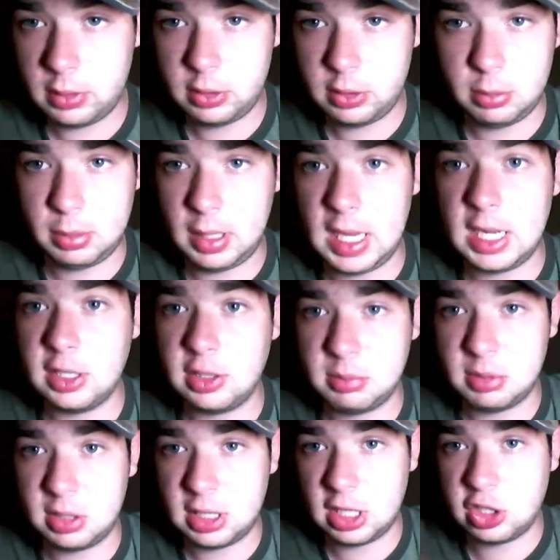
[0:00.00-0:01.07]
So the plan is
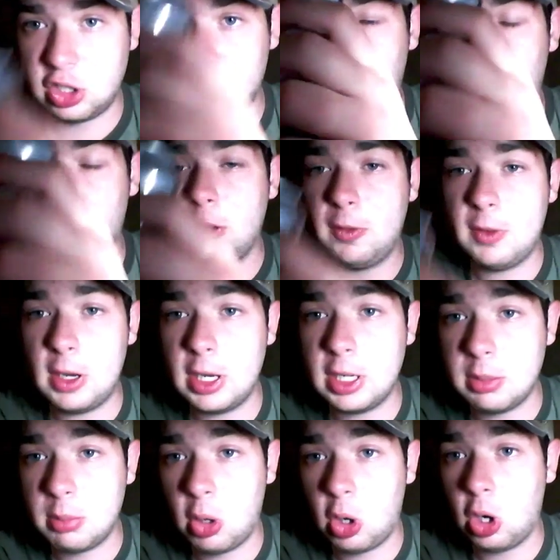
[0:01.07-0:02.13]
I'm going to catch the morning ferry
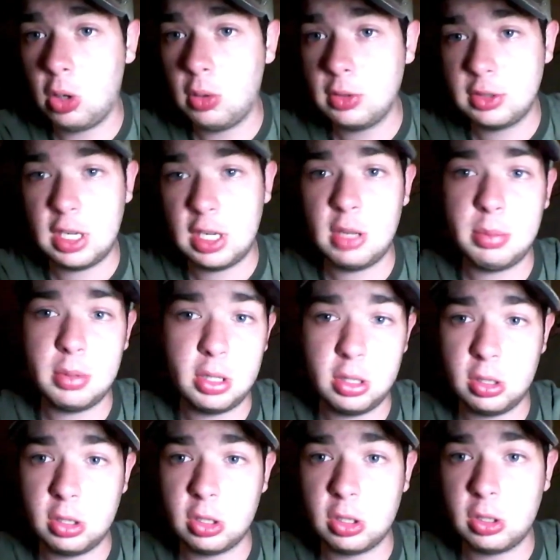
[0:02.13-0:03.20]
tomorrow, set up a
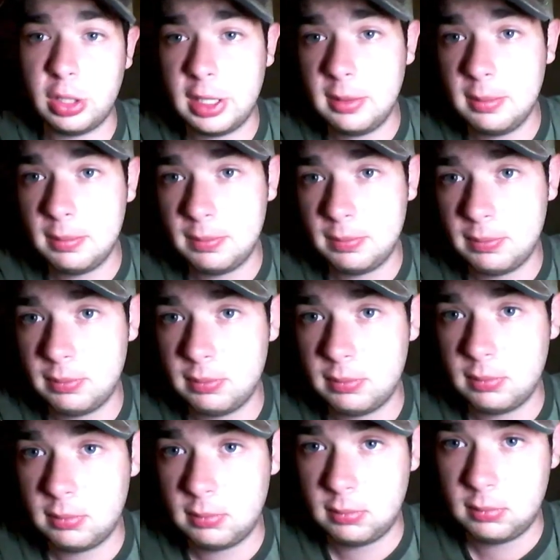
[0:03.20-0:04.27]
little early,
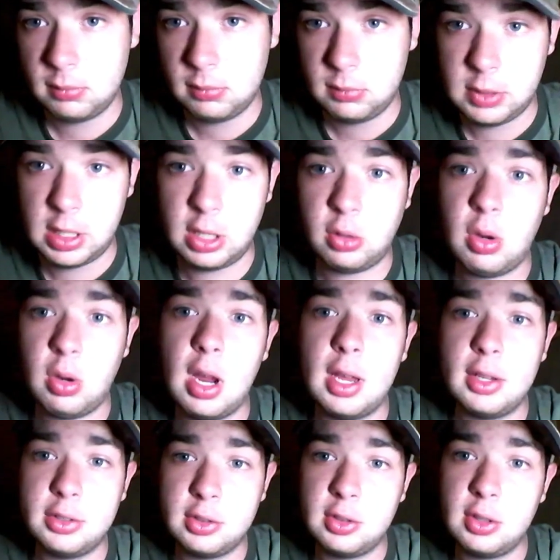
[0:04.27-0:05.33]
head
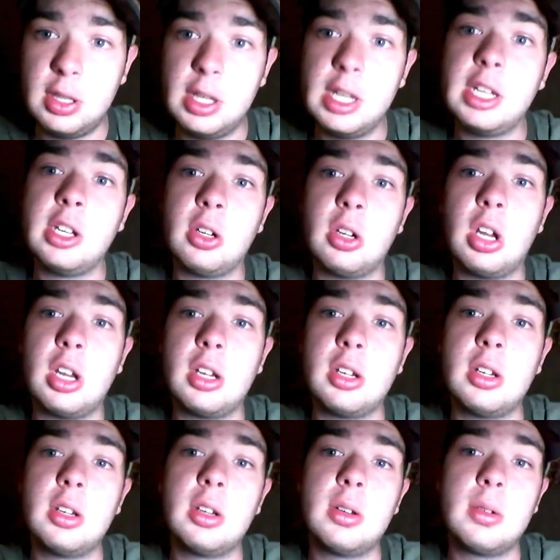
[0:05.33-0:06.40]
across Lake
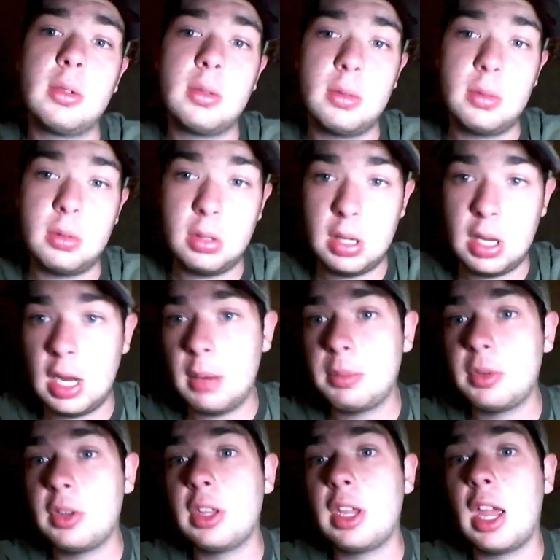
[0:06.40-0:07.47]
Huron, head
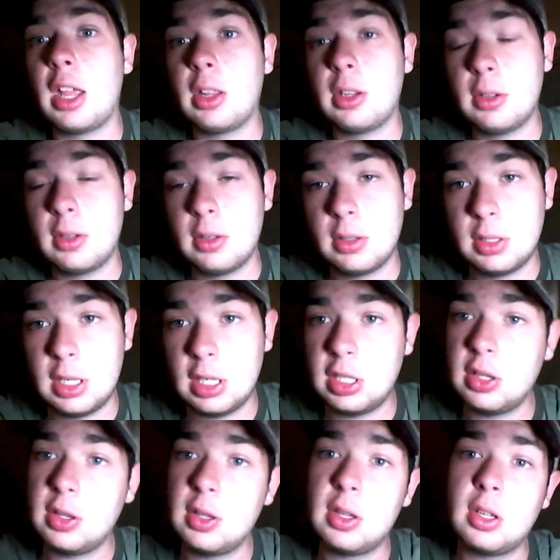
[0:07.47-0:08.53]
up to the island, get
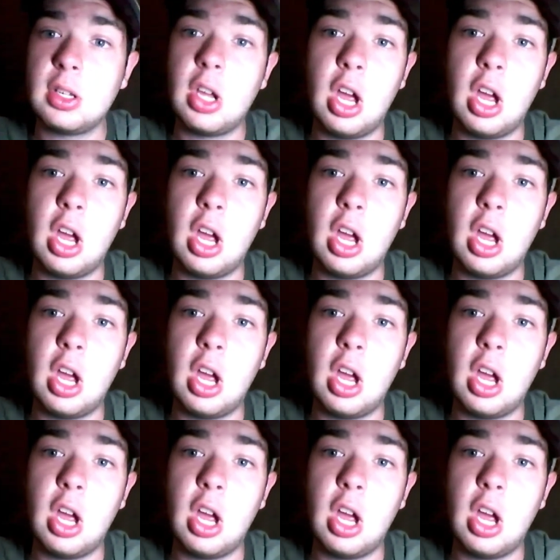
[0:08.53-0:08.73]
to the